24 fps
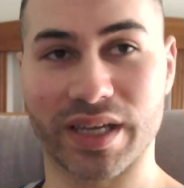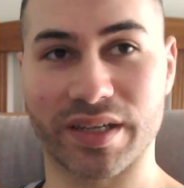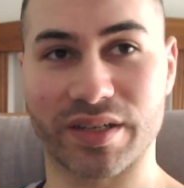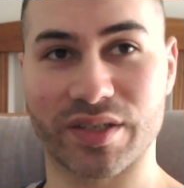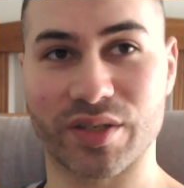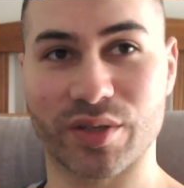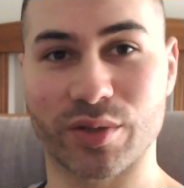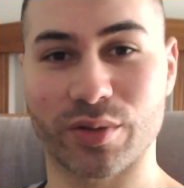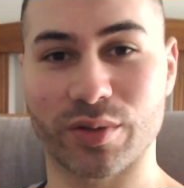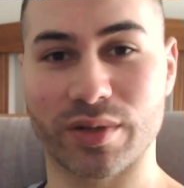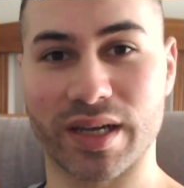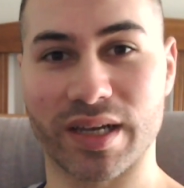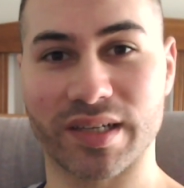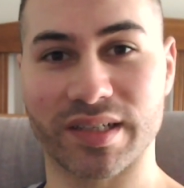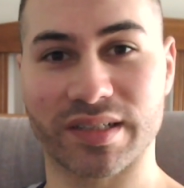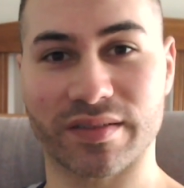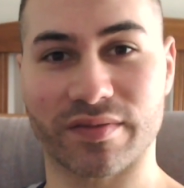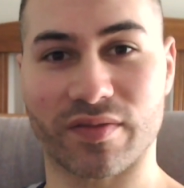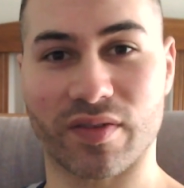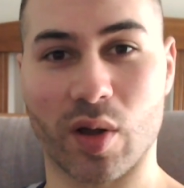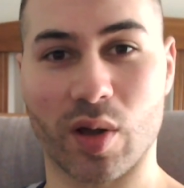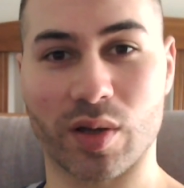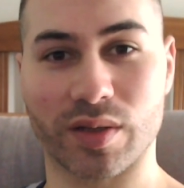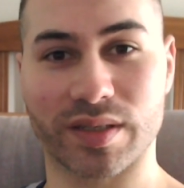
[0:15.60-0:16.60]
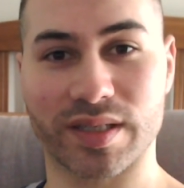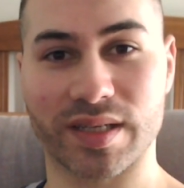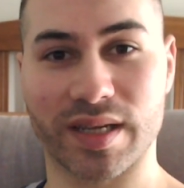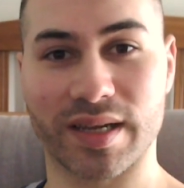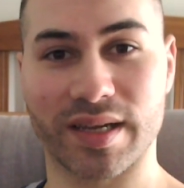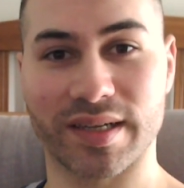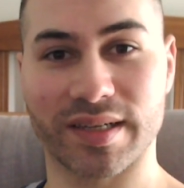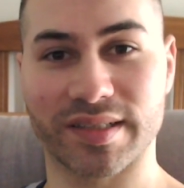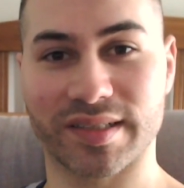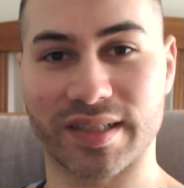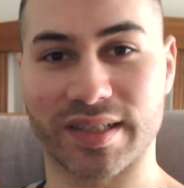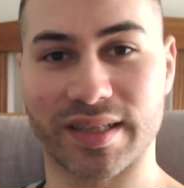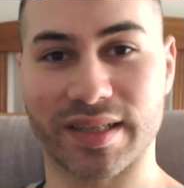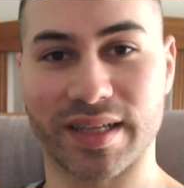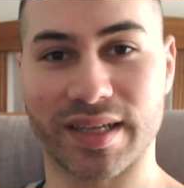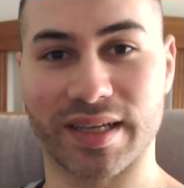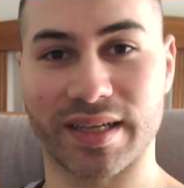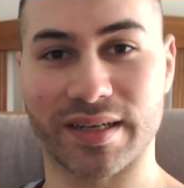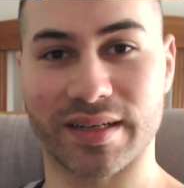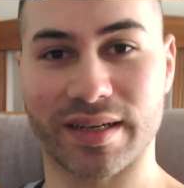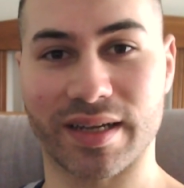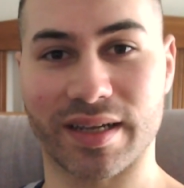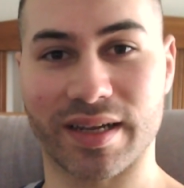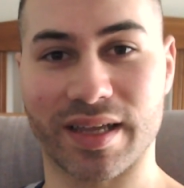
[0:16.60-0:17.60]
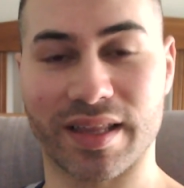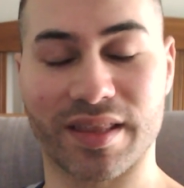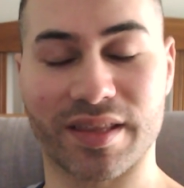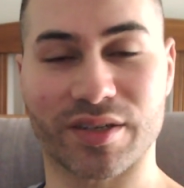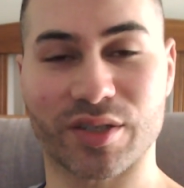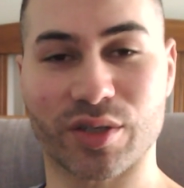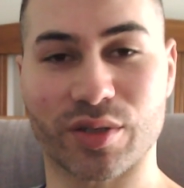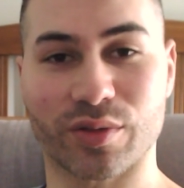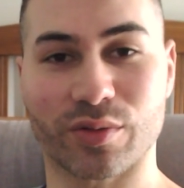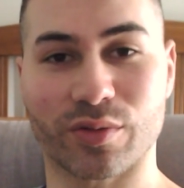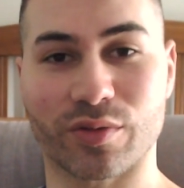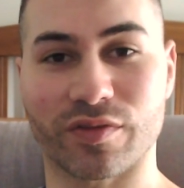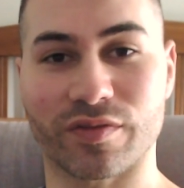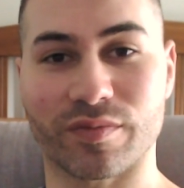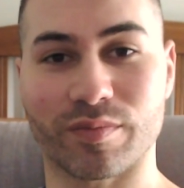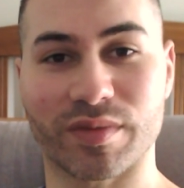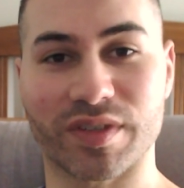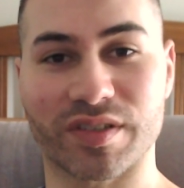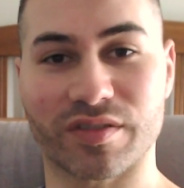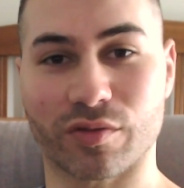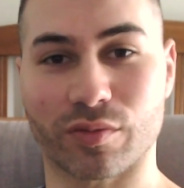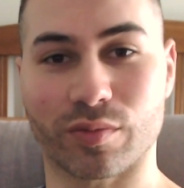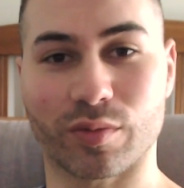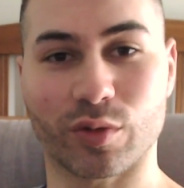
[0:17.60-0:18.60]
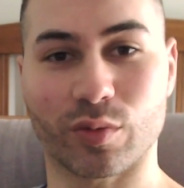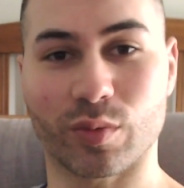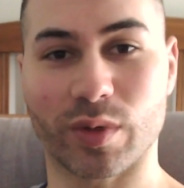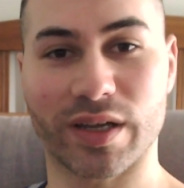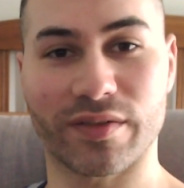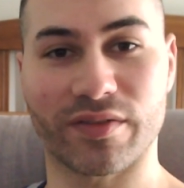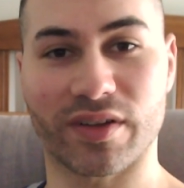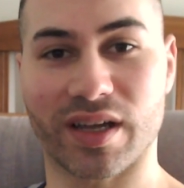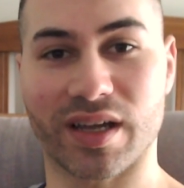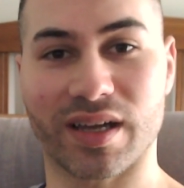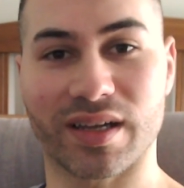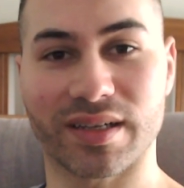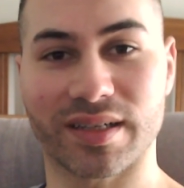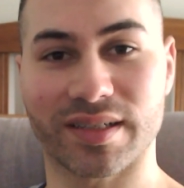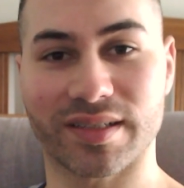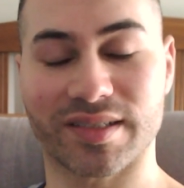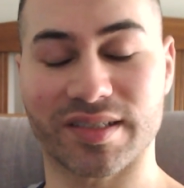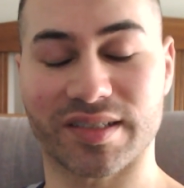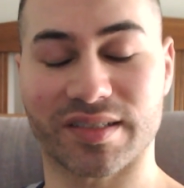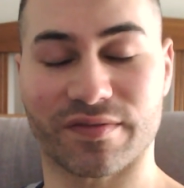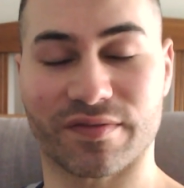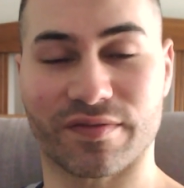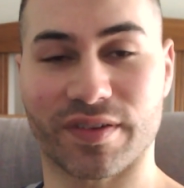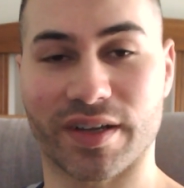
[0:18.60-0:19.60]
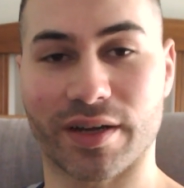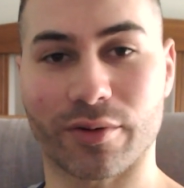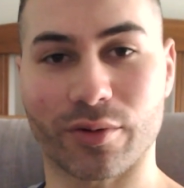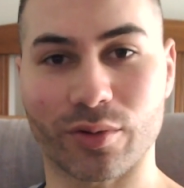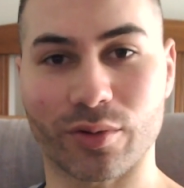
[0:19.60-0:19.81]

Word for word: We get two days of hot days and then another two of miserable weather. It's just